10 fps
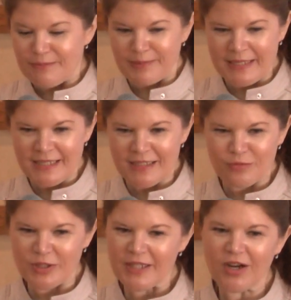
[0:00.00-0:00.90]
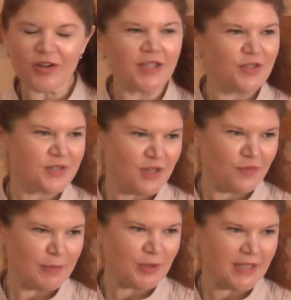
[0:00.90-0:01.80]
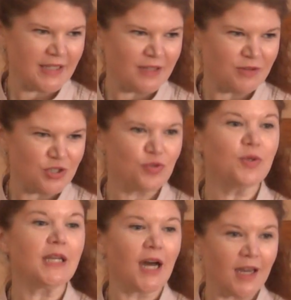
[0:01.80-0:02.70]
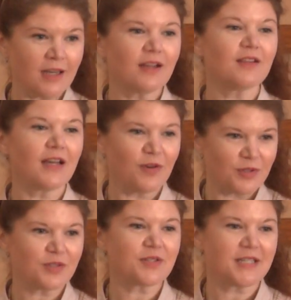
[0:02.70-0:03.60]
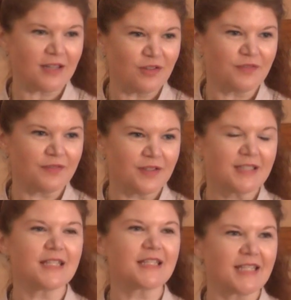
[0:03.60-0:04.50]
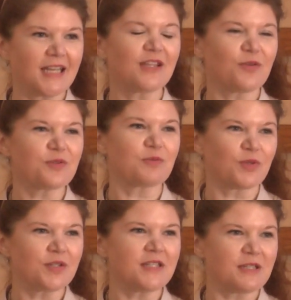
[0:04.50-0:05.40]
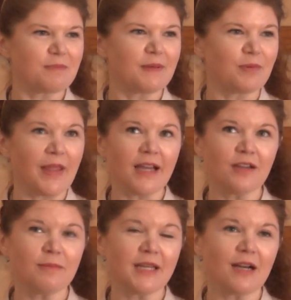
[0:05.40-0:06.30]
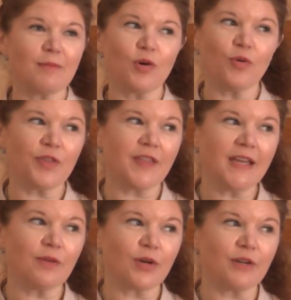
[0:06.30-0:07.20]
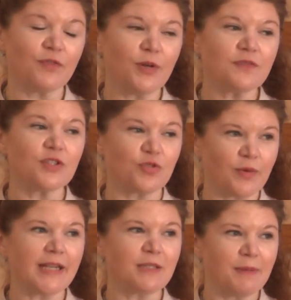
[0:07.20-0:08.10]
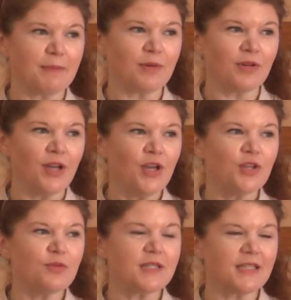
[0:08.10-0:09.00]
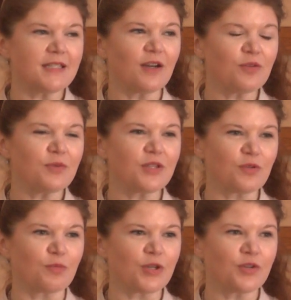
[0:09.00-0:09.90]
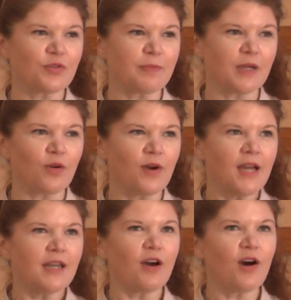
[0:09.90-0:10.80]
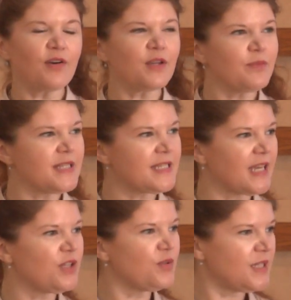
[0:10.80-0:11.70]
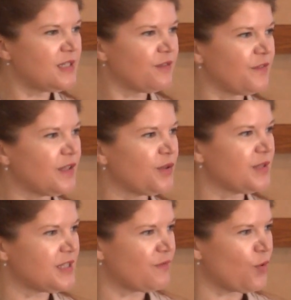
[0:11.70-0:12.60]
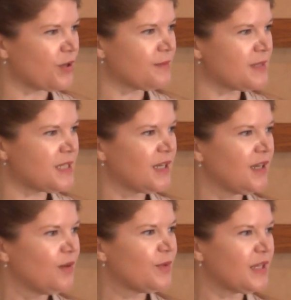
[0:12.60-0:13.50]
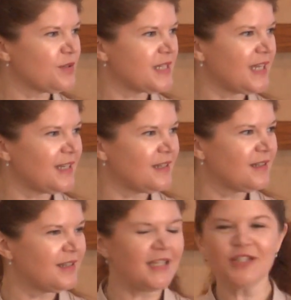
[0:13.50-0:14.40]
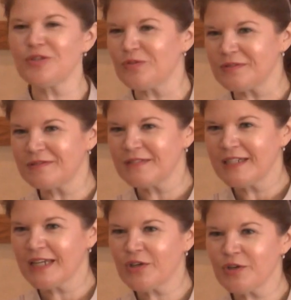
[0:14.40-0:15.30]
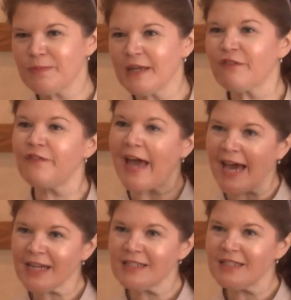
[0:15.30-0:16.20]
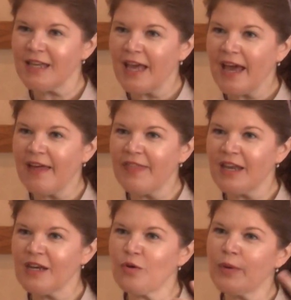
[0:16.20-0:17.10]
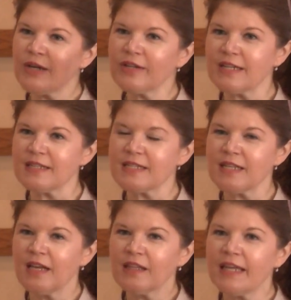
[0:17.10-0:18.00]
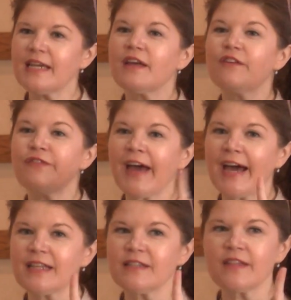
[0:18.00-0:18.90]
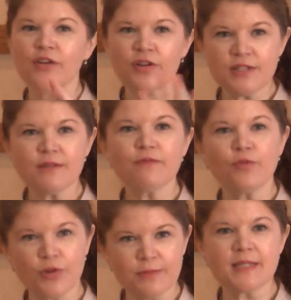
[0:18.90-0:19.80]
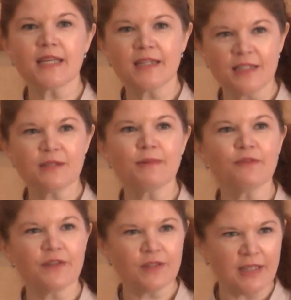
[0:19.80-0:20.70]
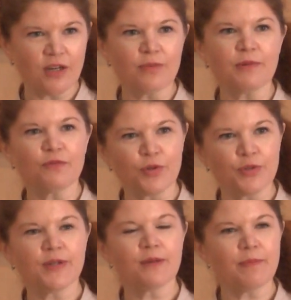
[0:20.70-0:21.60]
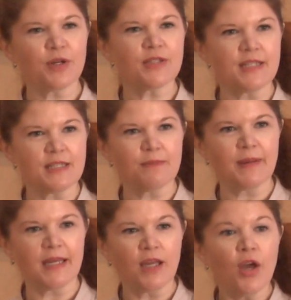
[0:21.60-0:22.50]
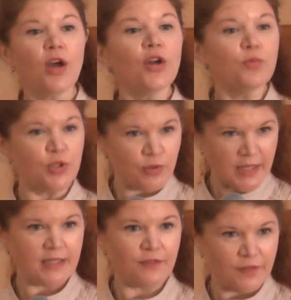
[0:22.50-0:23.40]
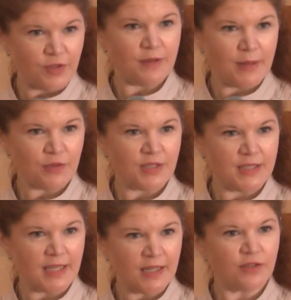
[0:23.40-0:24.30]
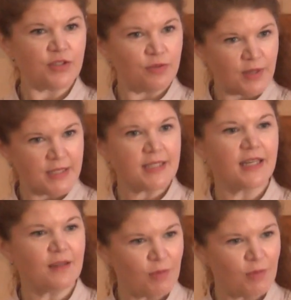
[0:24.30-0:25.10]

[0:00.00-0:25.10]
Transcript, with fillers: be really hard on yourself about that language. Do not allow yourself to say those words to people. That could become a whole thing where if you have to direct people, you sit down with your work group and go, now how can we say you need to fill out these forms without saying need to? It could be a fact, and then an awareness, like fact, there are some forms that need to be filled out before you can participate. Would you like to fill them out today or do you want to take